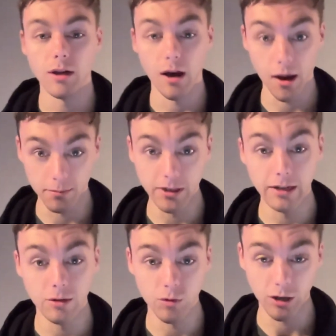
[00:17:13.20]
update
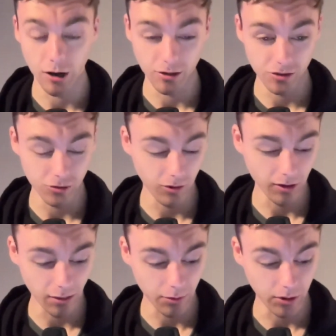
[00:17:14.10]
in regards to the
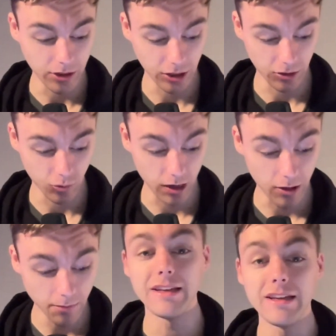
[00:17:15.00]
WHL as
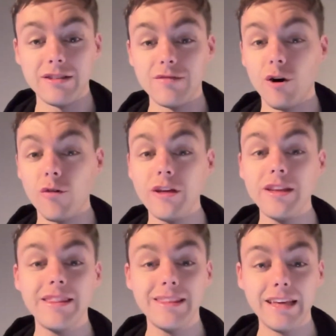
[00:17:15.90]
well. It's
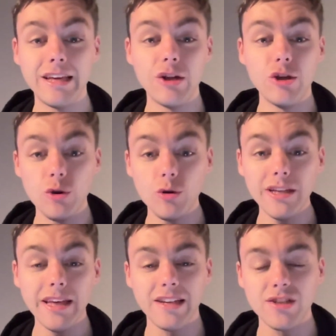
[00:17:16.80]
involving the
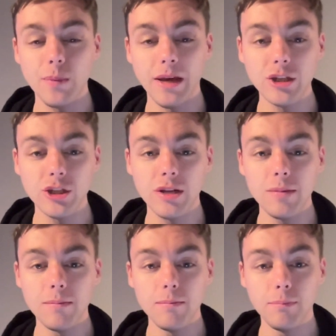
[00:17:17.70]
newly
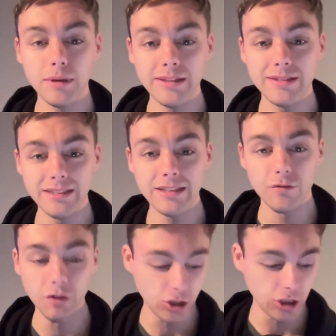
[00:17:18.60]
expansion BC
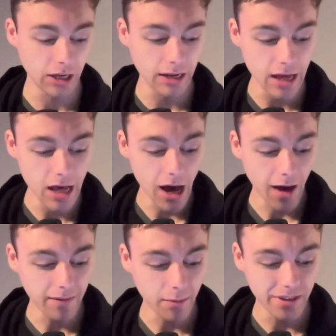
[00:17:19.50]
division
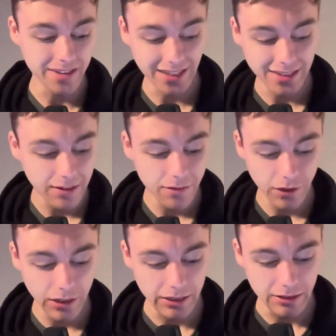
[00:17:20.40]
of the Penticton
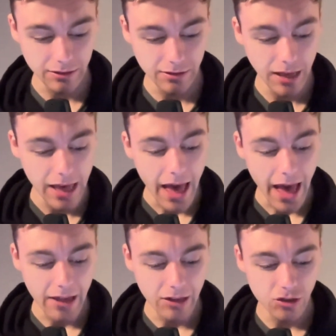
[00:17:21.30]
Vs.
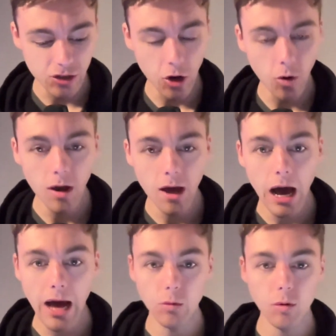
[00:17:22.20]
And so
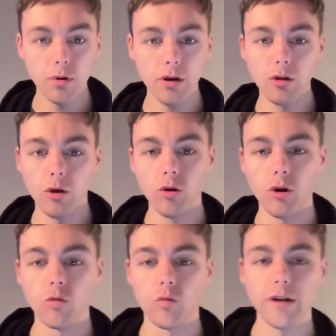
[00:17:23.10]
I will put a
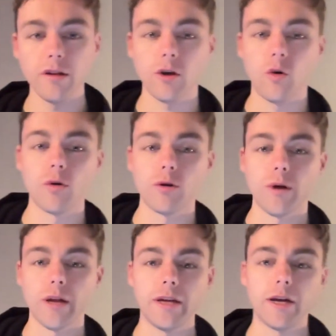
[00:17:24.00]
logo right in the corner
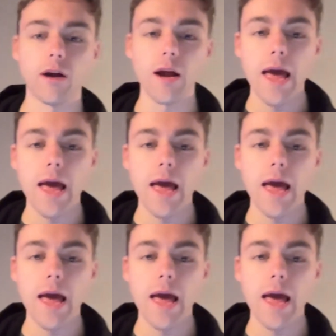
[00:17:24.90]
right here.